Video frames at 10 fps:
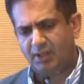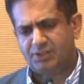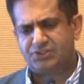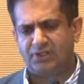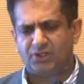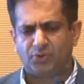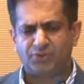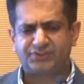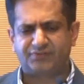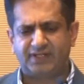During the
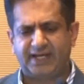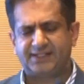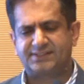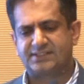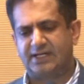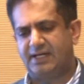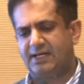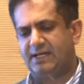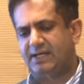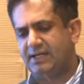course of the next
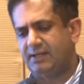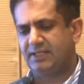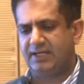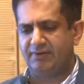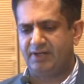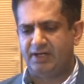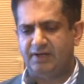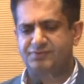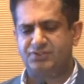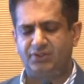year and a
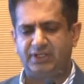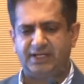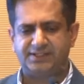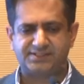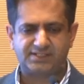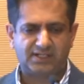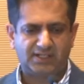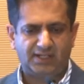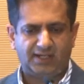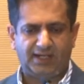half, 2 years,
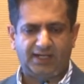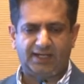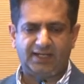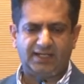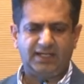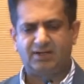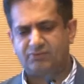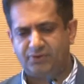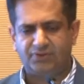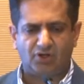he
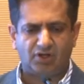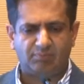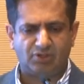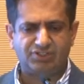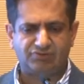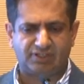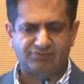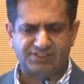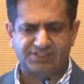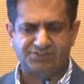grew the odd multi-drug
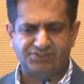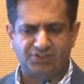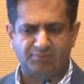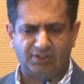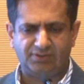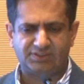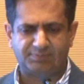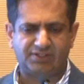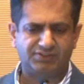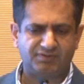resistant pseudomonas
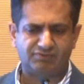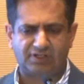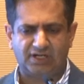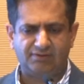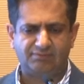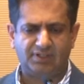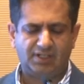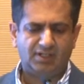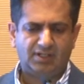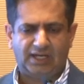because of his recurrent
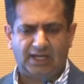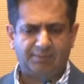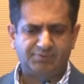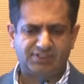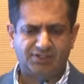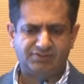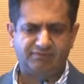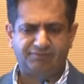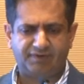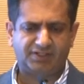episodes of
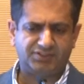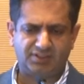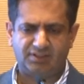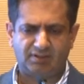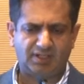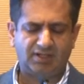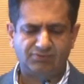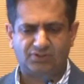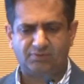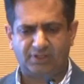infection. He
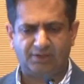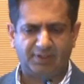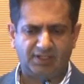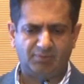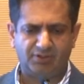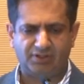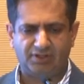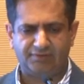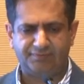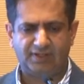was on meropenem on and
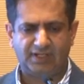off.